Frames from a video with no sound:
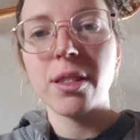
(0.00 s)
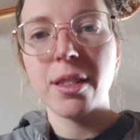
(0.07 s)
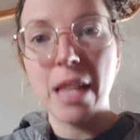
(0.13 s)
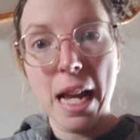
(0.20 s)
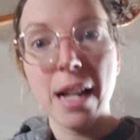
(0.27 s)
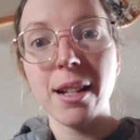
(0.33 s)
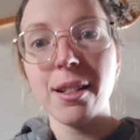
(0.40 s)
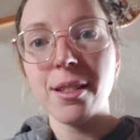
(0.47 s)

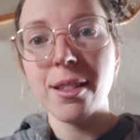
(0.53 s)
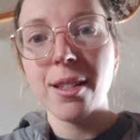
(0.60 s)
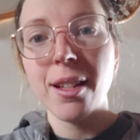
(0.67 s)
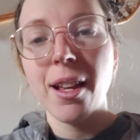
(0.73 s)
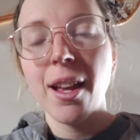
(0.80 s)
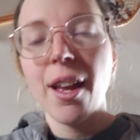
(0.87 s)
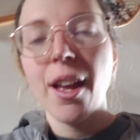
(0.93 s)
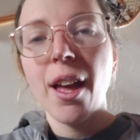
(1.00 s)
things,
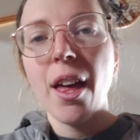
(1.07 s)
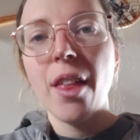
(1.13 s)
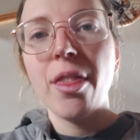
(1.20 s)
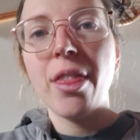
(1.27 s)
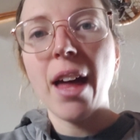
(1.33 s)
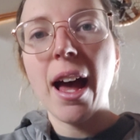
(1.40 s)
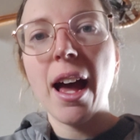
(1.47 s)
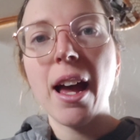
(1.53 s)

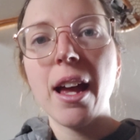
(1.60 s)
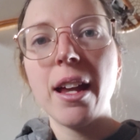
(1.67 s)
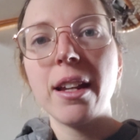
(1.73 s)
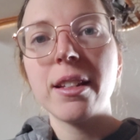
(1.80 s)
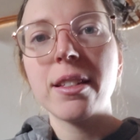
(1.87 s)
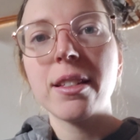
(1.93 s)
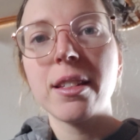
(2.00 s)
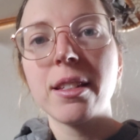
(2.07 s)

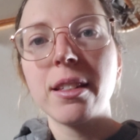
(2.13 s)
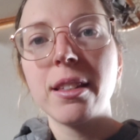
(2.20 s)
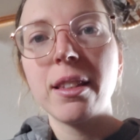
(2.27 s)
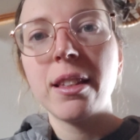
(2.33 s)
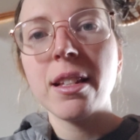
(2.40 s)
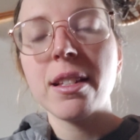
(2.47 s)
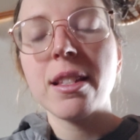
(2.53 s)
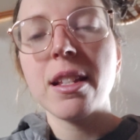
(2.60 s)
that
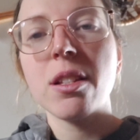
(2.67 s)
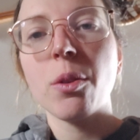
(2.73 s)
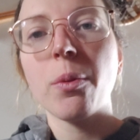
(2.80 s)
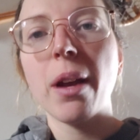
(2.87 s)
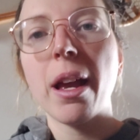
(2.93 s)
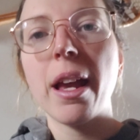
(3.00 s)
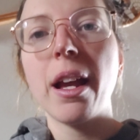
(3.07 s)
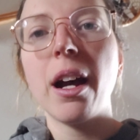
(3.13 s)
this is a
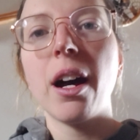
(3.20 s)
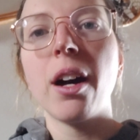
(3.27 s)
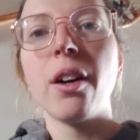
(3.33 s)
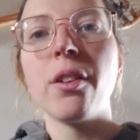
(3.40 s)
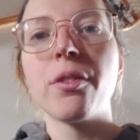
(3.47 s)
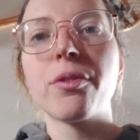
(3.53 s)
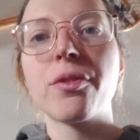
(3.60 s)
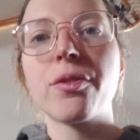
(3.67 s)
way
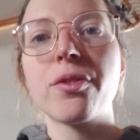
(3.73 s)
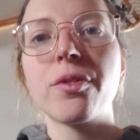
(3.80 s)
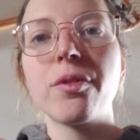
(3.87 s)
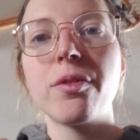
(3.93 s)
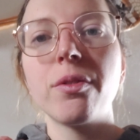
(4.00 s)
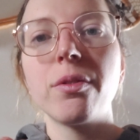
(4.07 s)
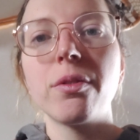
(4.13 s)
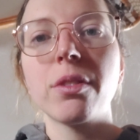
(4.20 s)
of
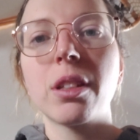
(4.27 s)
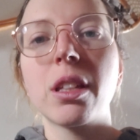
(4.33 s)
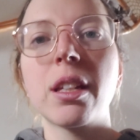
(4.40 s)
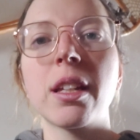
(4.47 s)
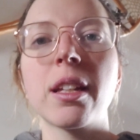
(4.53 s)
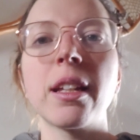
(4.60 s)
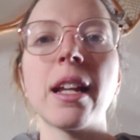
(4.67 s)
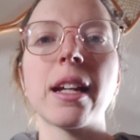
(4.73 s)

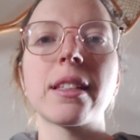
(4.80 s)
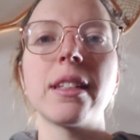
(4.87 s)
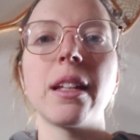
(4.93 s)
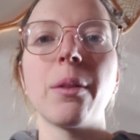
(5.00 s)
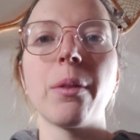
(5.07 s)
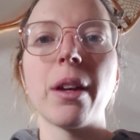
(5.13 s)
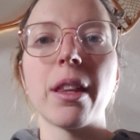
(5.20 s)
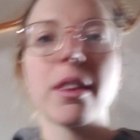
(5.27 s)

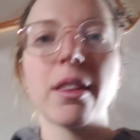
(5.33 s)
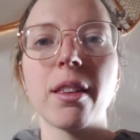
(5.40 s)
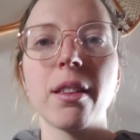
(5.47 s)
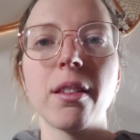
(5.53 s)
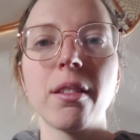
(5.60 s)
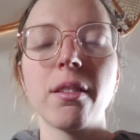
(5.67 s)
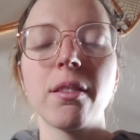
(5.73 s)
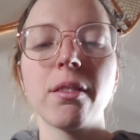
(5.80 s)
connecting. Just
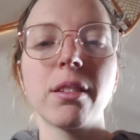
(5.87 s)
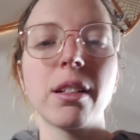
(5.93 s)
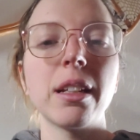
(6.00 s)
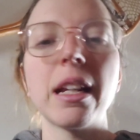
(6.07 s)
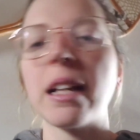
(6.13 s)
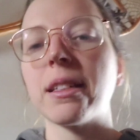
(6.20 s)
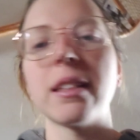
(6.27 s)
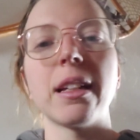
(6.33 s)

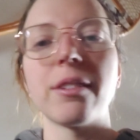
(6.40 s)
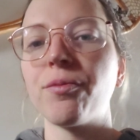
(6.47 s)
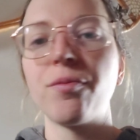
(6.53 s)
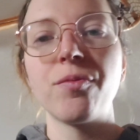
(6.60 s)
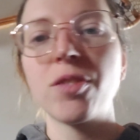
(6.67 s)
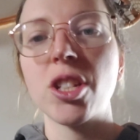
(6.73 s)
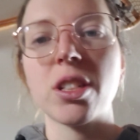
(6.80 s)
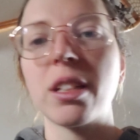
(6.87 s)
connecting.
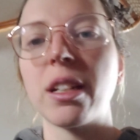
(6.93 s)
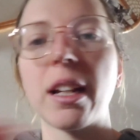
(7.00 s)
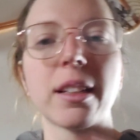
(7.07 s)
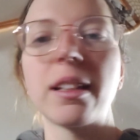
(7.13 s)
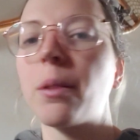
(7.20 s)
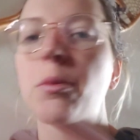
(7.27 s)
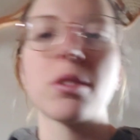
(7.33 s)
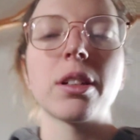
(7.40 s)

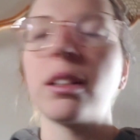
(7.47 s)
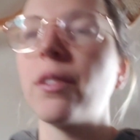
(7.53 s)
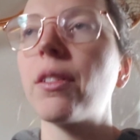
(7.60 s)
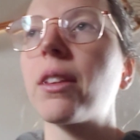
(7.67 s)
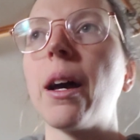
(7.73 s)
I'm just going to leave it